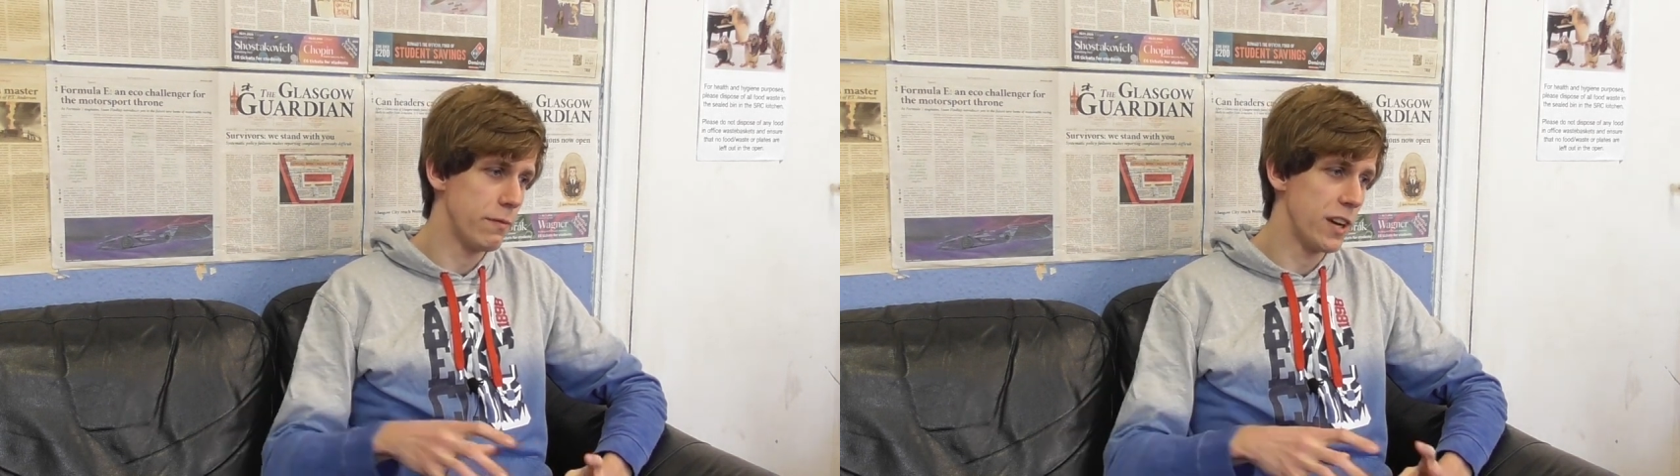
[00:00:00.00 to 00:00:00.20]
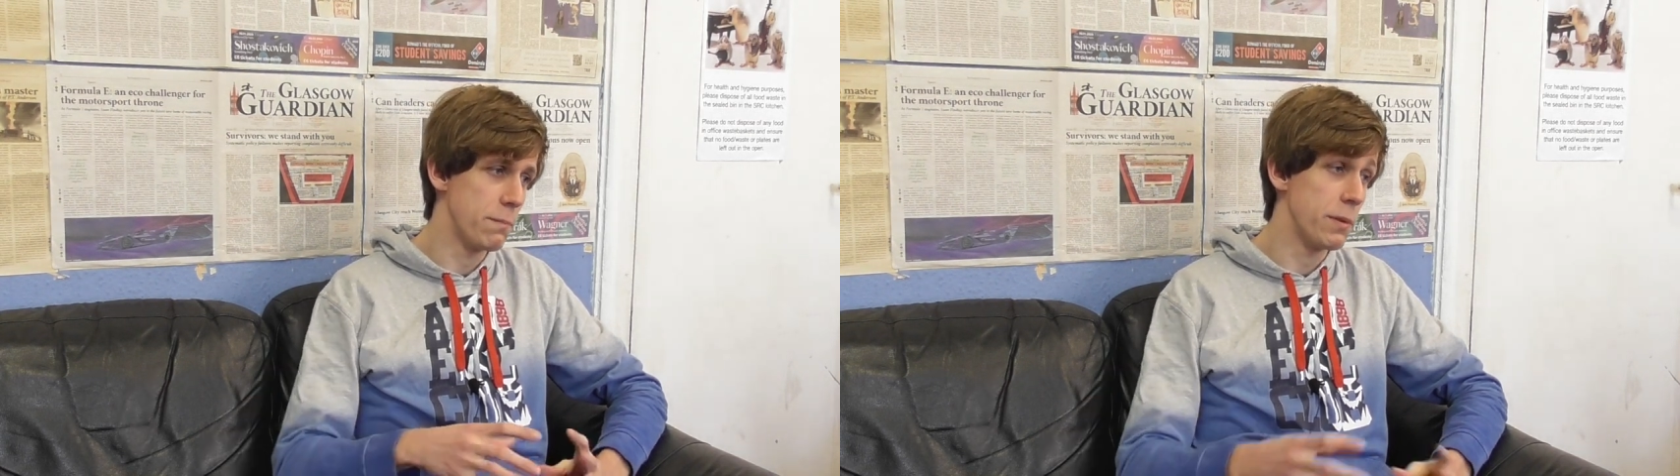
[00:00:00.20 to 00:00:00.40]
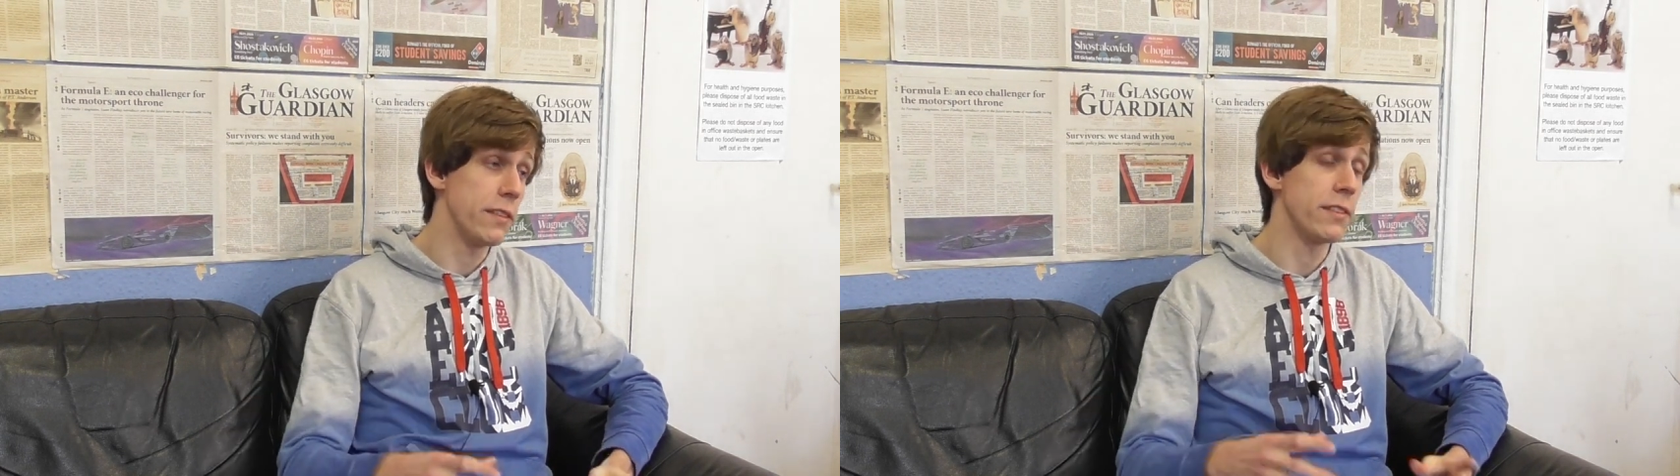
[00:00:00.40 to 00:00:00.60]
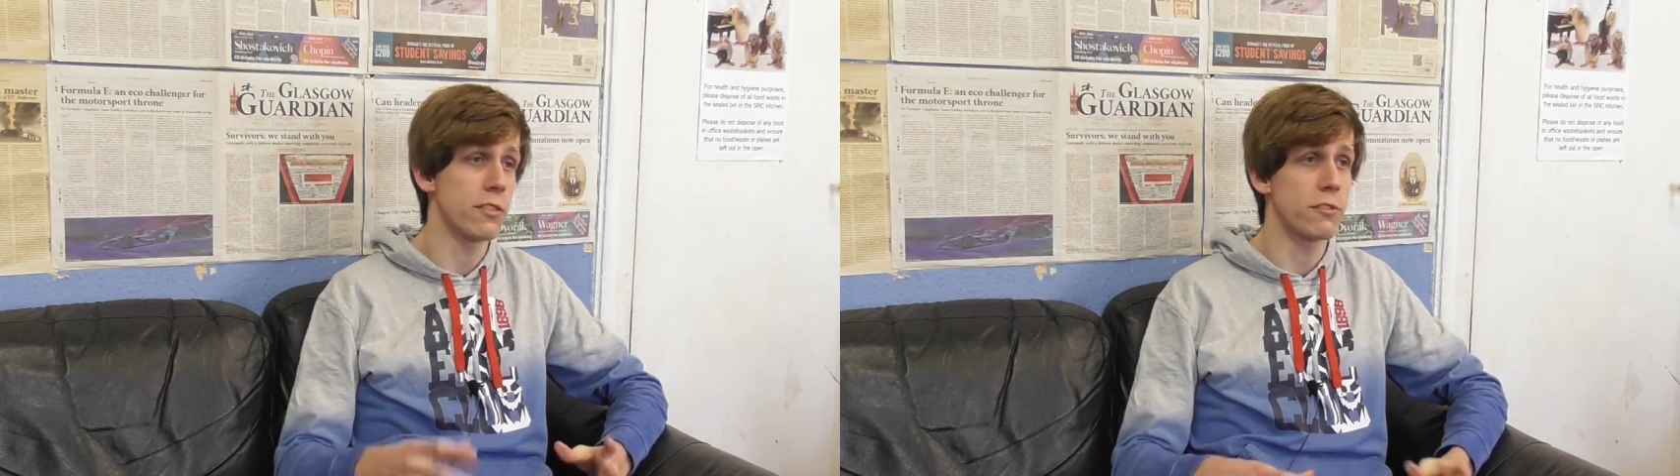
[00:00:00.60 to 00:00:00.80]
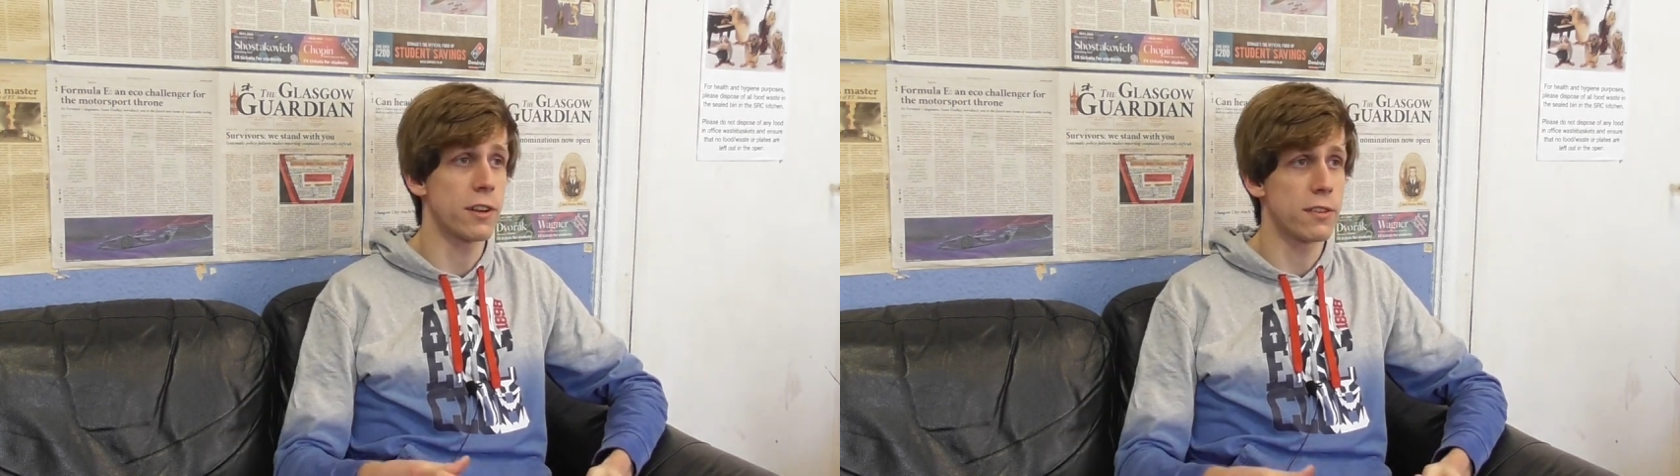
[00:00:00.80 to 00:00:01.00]
very
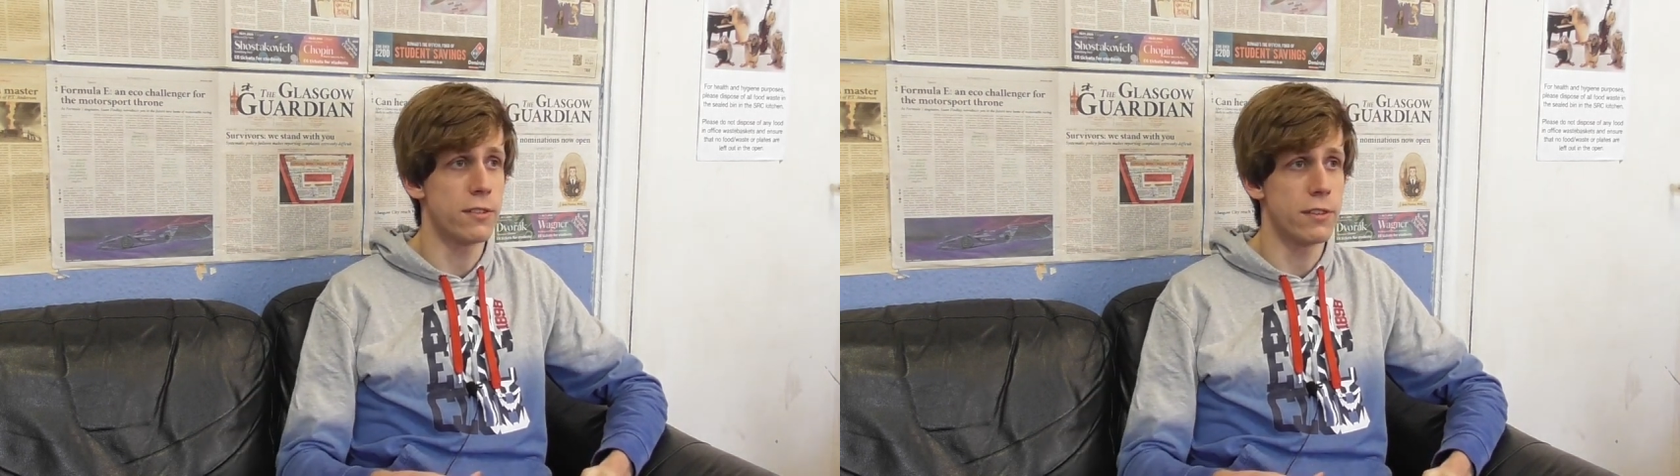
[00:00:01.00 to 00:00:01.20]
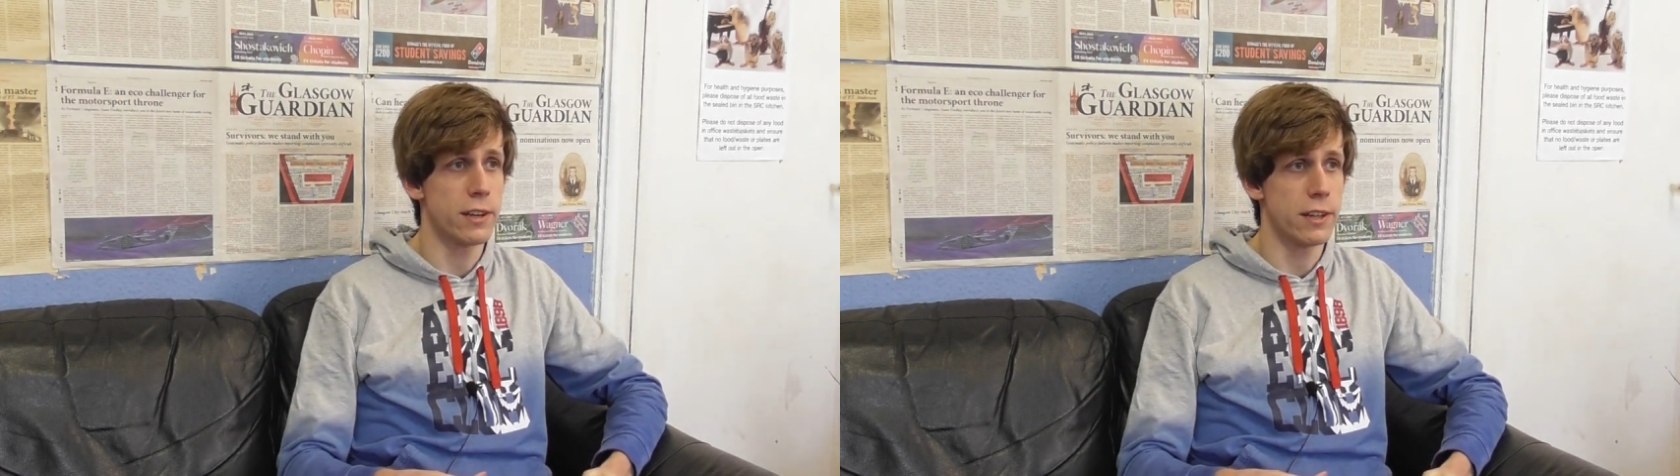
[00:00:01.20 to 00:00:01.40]
basic structure